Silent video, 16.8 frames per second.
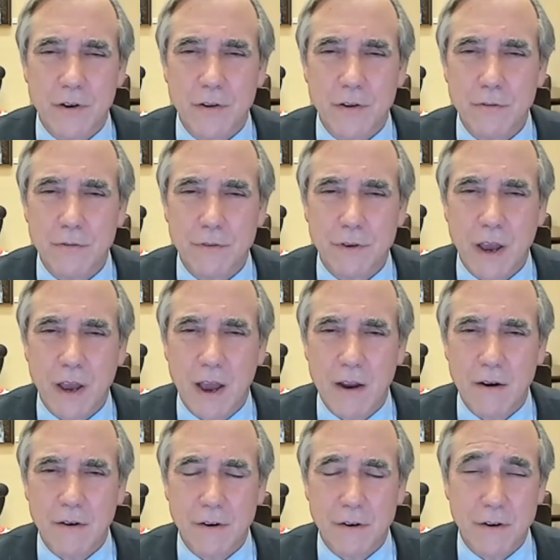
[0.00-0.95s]
You've
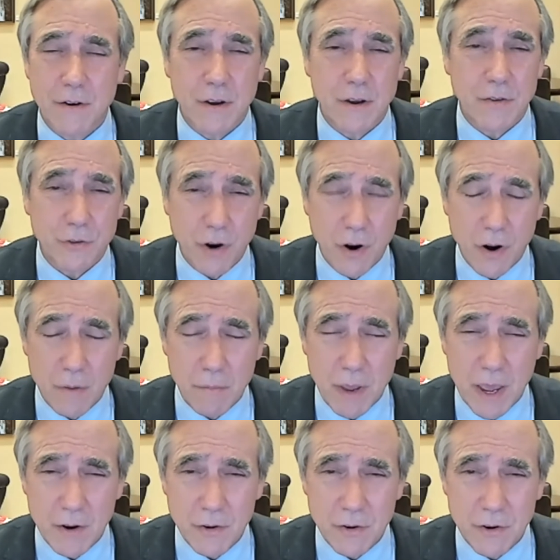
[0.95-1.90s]
got
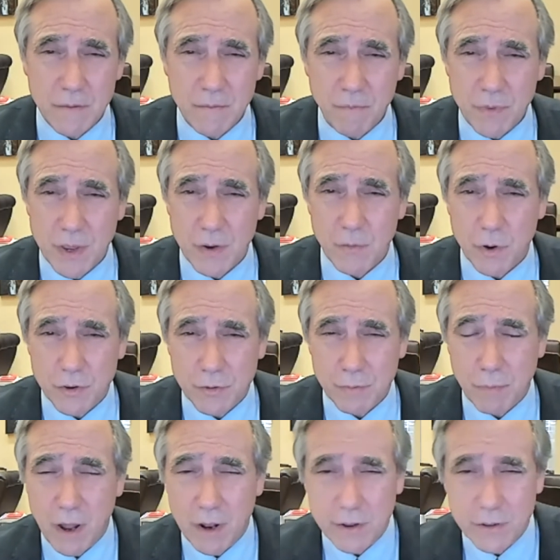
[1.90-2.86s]
gerrymandering, in which
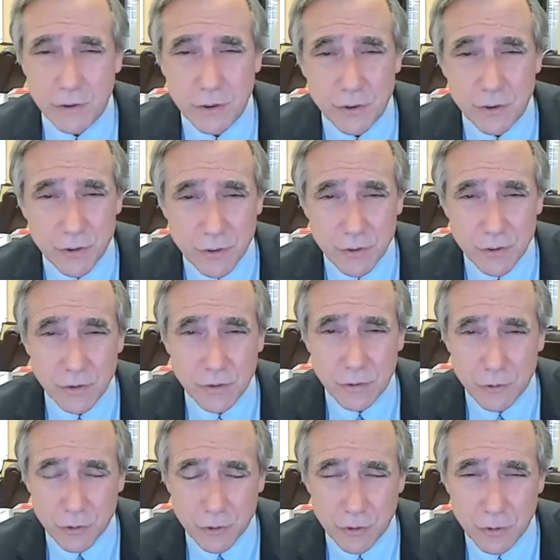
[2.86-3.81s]
politicians
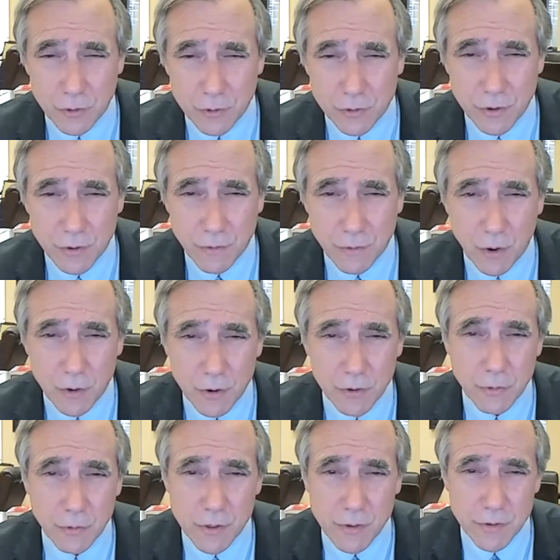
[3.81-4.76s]
choose their
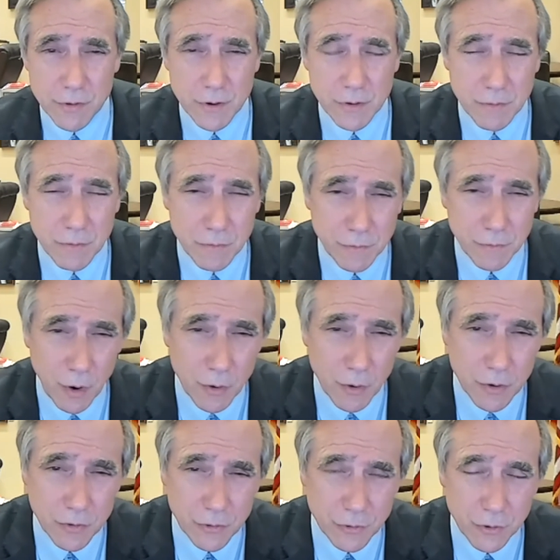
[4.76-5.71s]
voters rather than
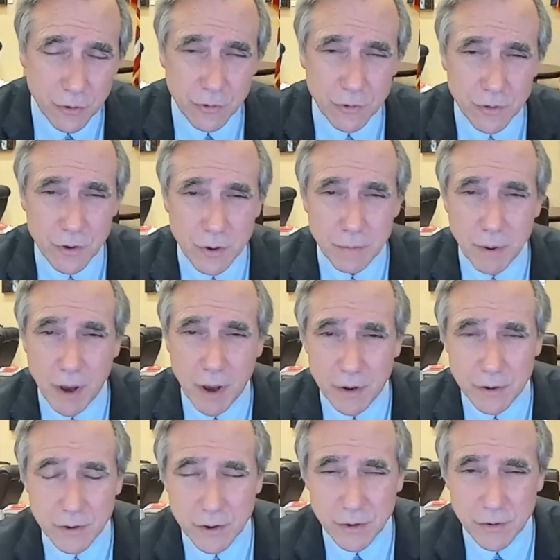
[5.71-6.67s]
voters choosing their
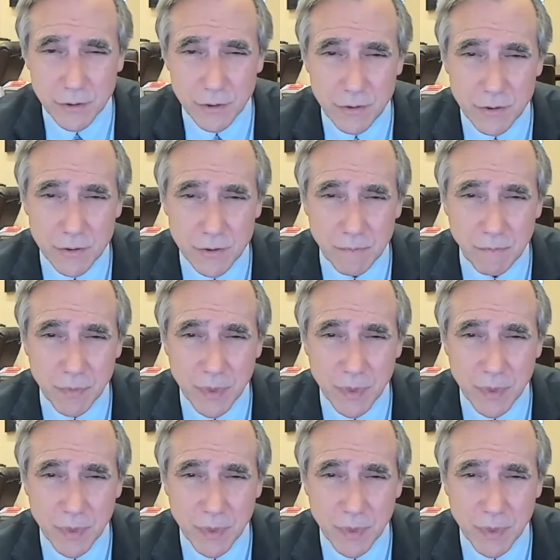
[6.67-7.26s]
politicians.